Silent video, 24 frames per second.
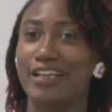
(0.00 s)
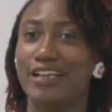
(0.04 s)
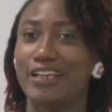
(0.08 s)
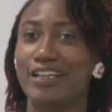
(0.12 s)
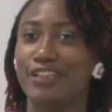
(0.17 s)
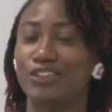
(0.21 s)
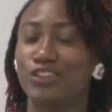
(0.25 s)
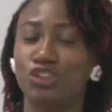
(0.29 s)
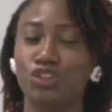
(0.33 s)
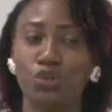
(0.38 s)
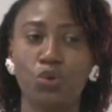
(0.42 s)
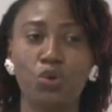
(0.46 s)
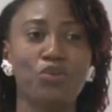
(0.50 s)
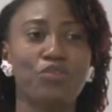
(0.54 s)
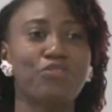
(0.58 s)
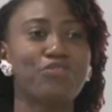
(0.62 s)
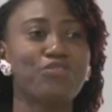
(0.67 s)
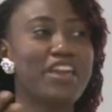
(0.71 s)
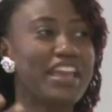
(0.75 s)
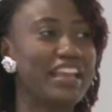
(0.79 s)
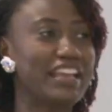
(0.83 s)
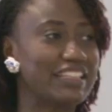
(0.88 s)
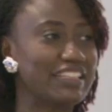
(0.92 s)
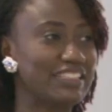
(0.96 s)
do
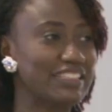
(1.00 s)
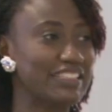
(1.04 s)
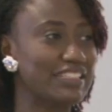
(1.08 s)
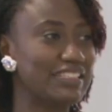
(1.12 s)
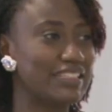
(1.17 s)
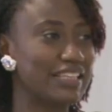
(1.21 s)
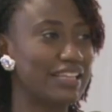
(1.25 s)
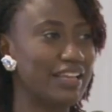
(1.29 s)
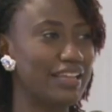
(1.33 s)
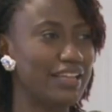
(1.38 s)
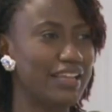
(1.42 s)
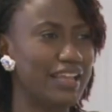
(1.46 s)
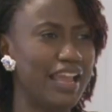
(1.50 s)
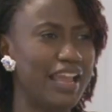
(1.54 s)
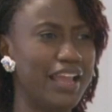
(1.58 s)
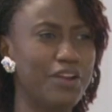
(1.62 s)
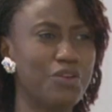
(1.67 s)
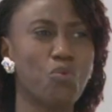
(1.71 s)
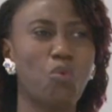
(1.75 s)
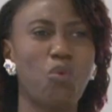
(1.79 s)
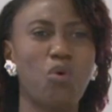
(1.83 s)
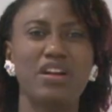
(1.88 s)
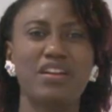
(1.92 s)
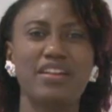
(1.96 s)
things and
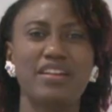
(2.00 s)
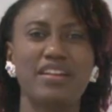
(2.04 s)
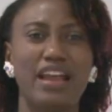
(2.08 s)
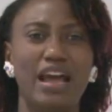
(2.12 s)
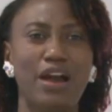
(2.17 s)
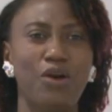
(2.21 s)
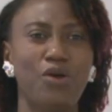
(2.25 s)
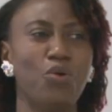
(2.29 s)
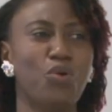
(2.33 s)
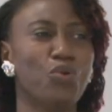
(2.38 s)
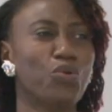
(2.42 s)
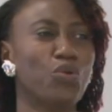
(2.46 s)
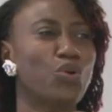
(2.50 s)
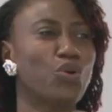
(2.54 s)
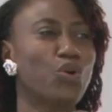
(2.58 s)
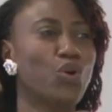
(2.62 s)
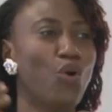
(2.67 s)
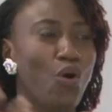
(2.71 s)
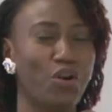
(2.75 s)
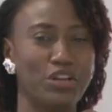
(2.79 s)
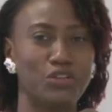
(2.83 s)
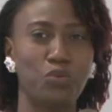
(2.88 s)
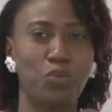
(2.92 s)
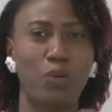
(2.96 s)
wonder, oh
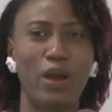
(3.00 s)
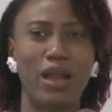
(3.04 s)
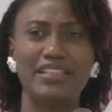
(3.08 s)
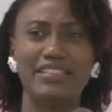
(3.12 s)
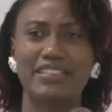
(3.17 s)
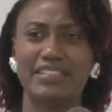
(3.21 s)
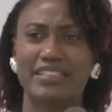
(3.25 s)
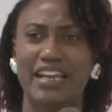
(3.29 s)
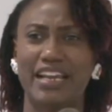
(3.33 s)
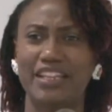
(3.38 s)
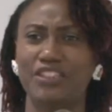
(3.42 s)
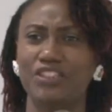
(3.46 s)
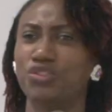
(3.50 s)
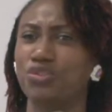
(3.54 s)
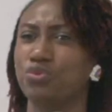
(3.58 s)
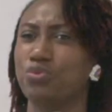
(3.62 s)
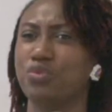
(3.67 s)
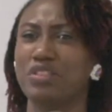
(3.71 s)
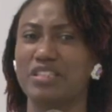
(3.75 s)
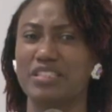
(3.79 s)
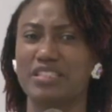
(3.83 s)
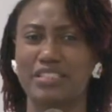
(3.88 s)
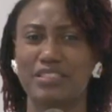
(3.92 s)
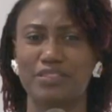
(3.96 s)
God, why did I do this?